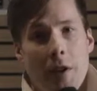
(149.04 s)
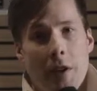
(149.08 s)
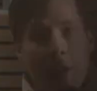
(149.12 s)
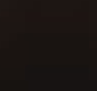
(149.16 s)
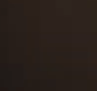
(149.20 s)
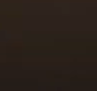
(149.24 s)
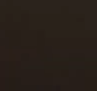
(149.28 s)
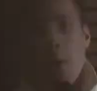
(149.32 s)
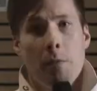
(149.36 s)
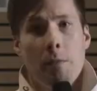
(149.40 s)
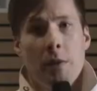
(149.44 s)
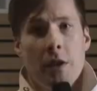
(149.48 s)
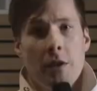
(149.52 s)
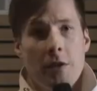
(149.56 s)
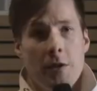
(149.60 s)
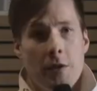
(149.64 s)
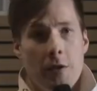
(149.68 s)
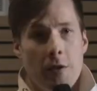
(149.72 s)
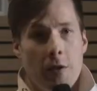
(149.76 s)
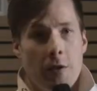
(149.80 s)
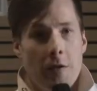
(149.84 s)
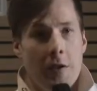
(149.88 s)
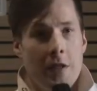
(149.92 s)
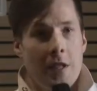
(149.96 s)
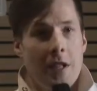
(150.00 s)
developing a
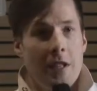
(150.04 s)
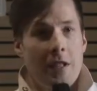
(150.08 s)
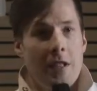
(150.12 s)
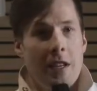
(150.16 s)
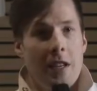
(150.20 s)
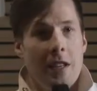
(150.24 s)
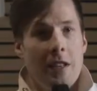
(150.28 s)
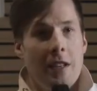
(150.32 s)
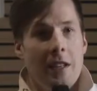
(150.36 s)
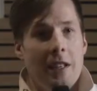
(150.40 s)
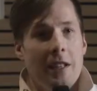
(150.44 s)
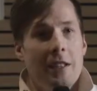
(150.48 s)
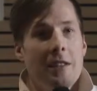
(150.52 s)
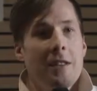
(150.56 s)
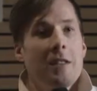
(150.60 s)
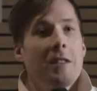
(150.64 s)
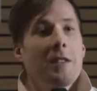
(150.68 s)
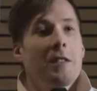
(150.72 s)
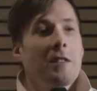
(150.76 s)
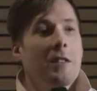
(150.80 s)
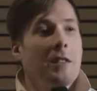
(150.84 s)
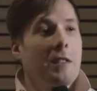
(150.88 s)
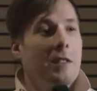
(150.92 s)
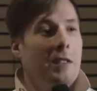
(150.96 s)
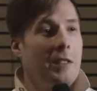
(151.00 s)
service, and then it
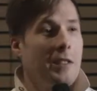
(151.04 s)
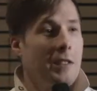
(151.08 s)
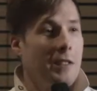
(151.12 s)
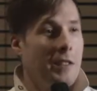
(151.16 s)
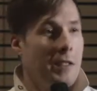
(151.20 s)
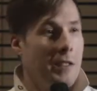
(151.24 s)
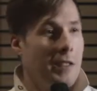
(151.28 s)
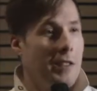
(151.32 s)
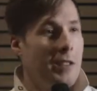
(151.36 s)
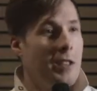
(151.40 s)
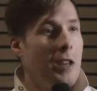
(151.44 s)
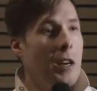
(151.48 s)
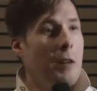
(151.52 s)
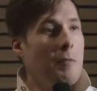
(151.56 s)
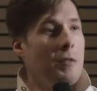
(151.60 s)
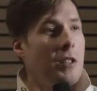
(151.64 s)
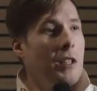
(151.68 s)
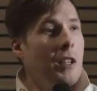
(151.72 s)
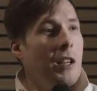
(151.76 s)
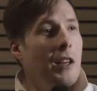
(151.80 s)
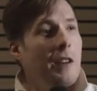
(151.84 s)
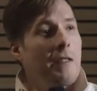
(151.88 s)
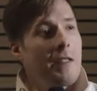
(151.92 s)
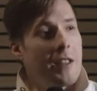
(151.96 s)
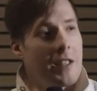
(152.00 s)

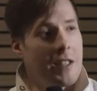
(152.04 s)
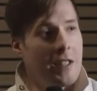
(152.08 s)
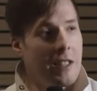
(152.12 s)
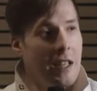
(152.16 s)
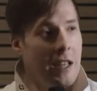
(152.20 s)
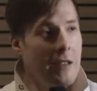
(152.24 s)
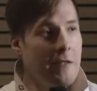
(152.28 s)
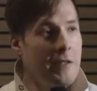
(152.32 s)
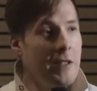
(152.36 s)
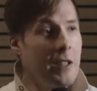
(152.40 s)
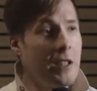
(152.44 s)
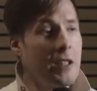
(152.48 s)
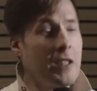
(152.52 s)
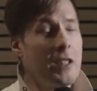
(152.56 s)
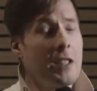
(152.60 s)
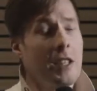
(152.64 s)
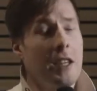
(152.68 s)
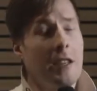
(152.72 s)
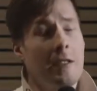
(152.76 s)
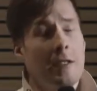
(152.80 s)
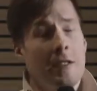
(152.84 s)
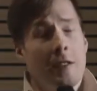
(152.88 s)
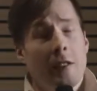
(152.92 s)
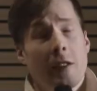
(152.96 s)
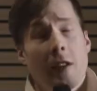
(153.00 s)
comes live and
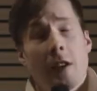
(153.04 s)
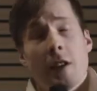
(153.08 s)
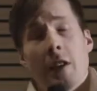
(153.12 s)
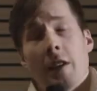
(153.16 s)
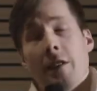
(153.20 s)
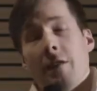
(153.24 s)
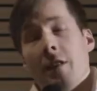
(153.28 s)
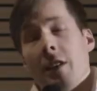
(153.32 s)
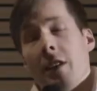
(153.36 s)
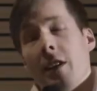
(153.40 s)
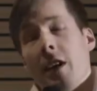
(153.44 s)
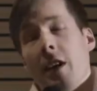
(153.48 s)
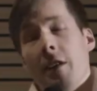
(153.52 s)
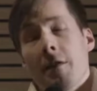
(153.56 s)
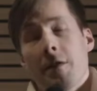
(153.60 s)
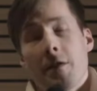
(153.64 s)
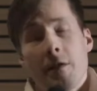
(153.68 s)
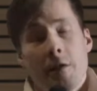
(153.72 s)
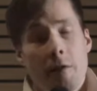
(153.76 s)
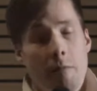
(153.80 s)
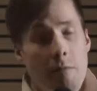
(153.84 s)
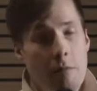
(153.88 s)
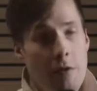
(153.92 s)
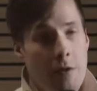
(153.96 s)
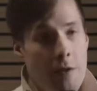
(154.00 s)
stays alive
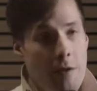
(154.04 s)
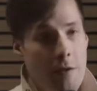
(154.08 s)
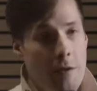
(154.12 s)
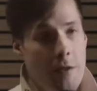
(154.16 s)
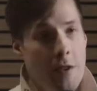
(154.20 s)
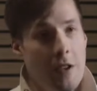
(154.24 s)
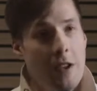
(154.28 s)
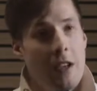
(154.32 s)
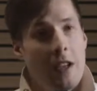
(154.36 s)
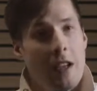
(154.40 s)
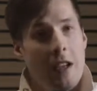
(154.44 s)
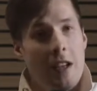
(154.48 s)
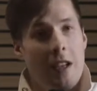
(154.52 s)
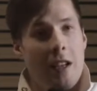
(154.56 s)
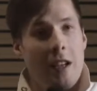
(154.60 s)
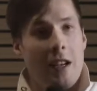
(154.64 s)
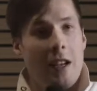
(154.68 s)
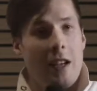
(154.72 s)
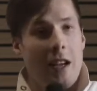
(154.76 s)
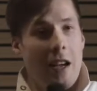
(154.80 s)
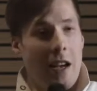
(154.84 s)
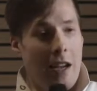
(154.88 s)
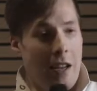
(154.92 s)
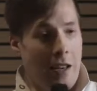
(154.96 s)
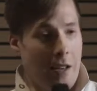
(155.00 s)
after birth,
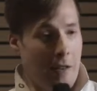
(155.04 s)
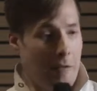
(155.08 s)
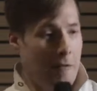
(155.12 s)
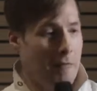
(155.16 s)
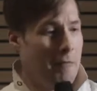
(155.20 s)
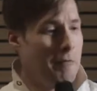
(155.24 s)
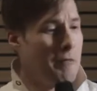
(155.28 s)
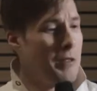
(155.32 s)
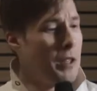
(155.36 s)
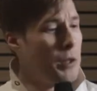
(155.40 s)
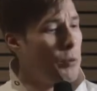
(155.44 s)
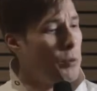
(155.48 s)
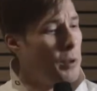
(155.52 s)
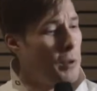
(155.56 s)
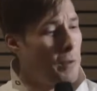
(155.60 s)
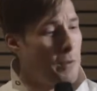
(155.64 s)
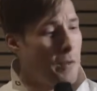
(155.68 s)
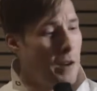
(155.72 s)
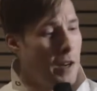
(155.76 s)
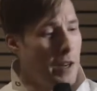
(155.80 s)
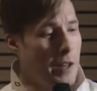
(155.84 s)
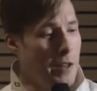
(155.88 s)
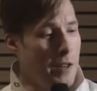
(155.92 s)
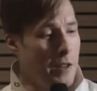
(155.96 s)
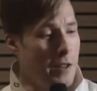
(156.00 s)
and it will
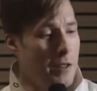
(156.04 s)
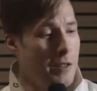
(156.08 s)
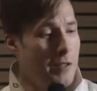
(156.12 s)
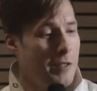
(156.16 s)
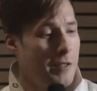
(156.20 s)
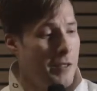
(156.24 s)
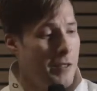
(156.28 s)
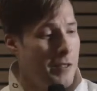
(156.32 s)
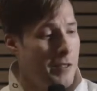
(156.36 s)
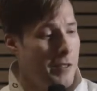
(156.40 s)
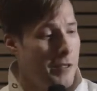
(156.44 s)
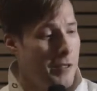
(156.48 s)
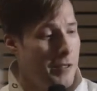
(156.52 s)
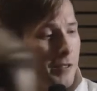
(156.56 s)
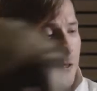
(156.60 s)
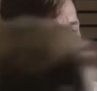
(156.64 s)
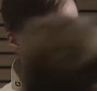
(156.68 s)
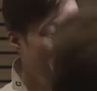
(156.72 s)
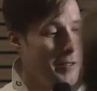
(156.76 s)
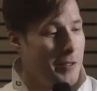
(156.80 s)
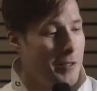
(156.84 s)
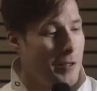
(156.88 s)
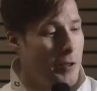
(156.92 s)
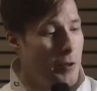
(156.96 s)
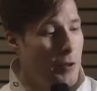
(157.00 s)
find
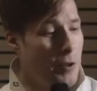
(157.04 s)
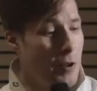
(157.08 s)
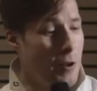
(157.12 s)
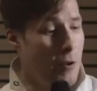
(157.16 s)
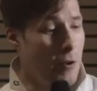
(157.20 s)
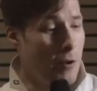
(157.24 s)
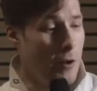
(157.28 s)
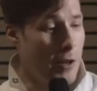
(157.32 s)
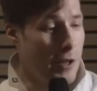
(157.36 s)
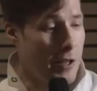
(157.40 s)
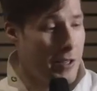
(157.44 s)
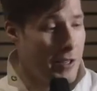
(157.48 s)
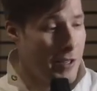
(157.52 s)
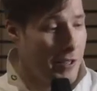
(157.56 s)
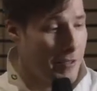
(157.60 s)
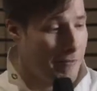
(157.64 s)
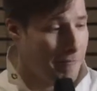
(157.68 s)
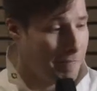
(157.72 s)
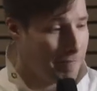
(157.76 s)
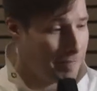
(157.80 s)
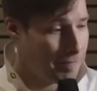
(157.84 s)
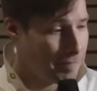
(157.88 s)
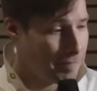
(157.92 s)
a good audience.